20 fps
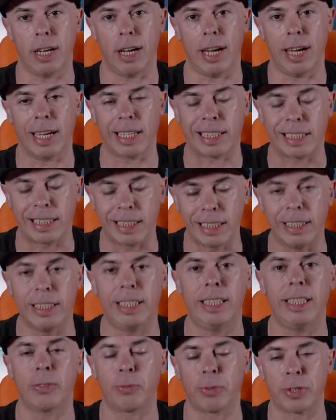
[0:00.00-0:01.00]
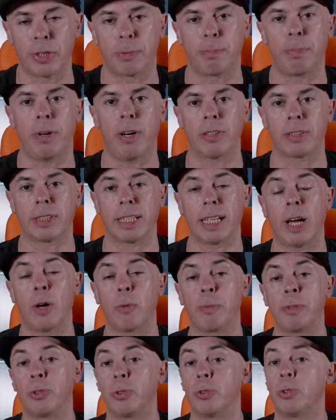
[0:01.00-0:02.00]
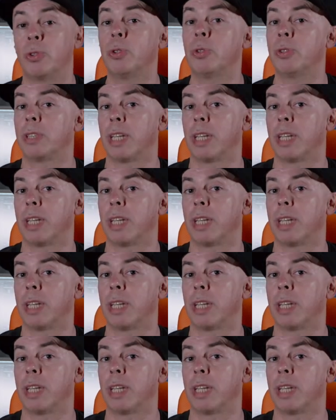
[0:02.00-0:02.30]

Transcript: a clean response allow me to do